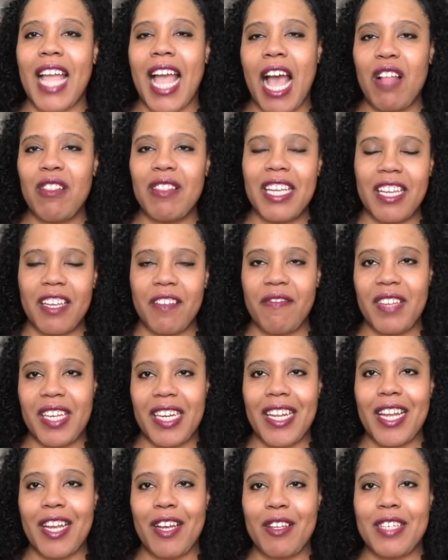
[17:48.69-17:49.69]
I'll link a
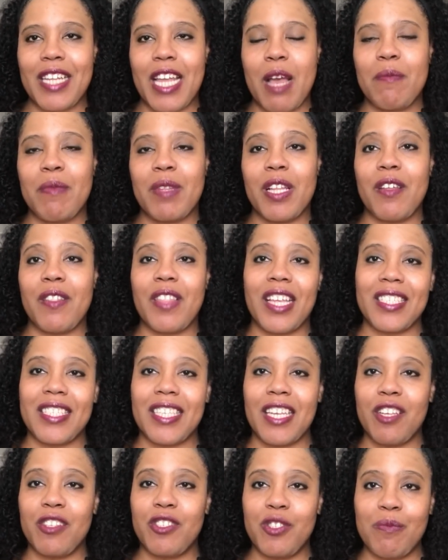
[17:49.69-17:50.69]
video down below that
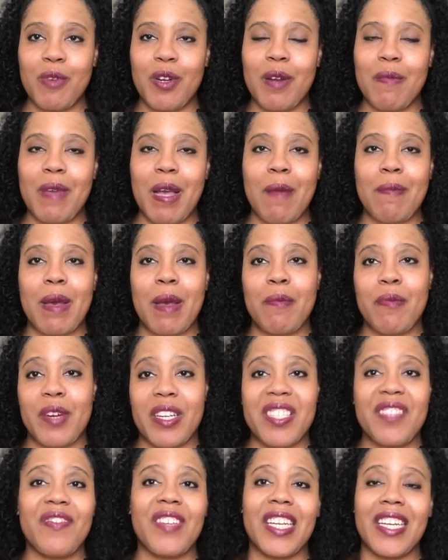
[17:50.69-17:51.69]
tells you more about my
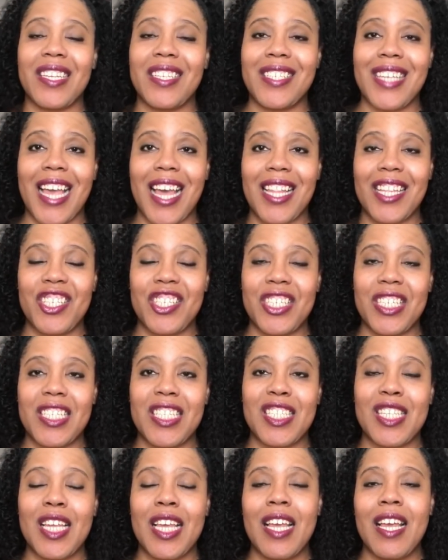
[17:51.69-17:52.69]
breastfeeding
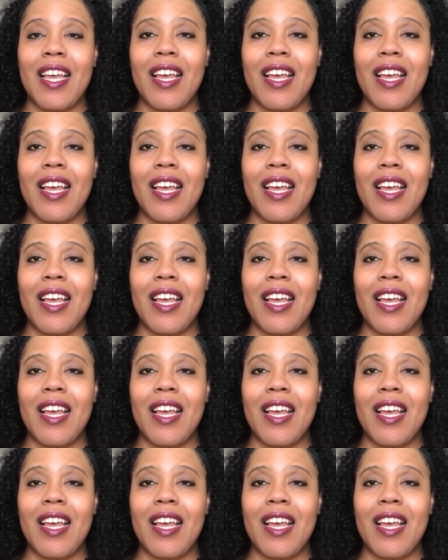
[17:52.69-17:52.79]
challenges.